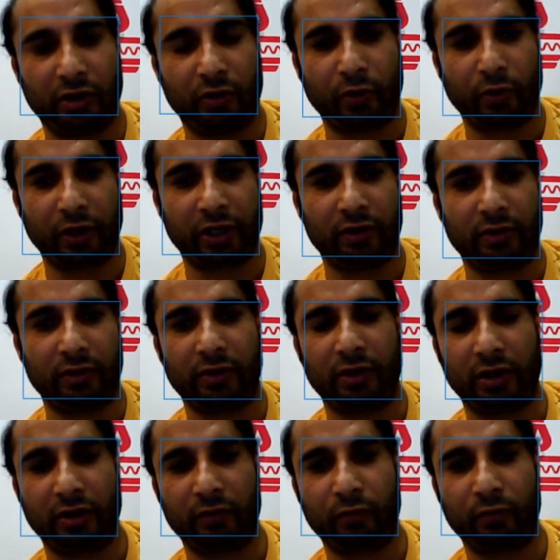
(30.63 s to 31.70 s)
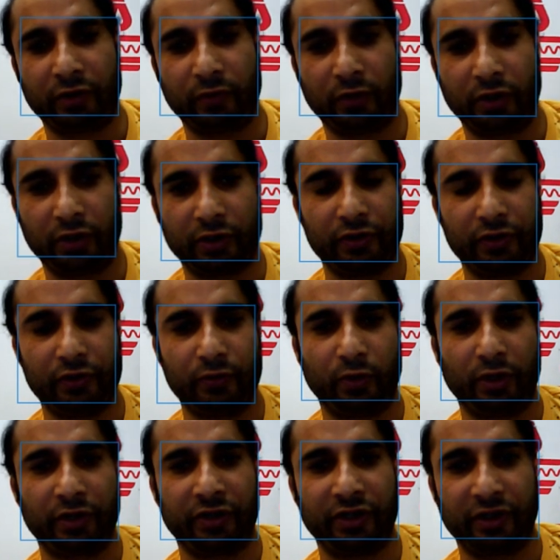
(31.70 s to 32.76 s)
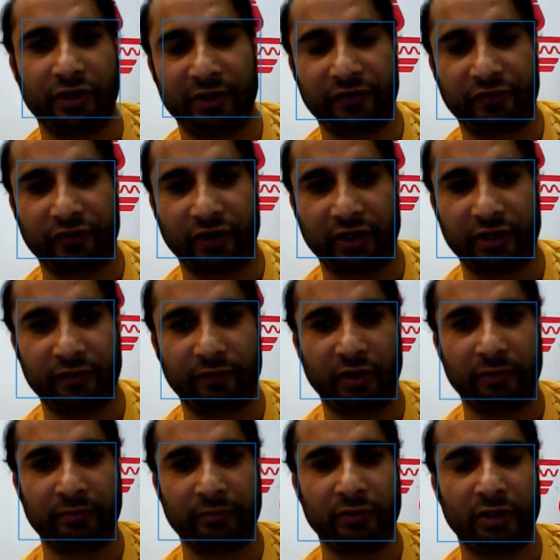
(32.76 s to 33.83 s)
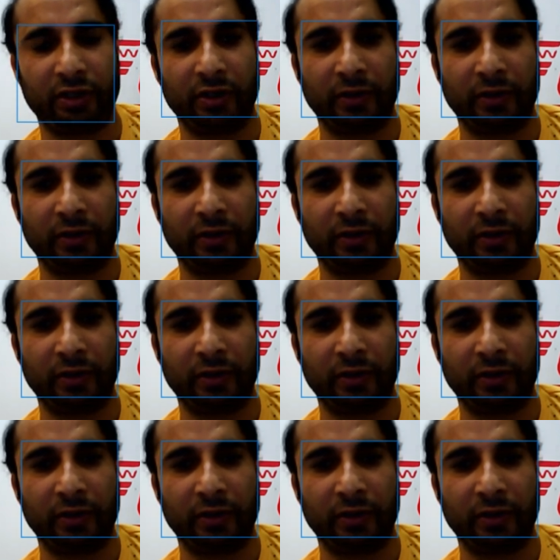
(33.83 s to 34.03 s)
Oracle or whatever you want database side from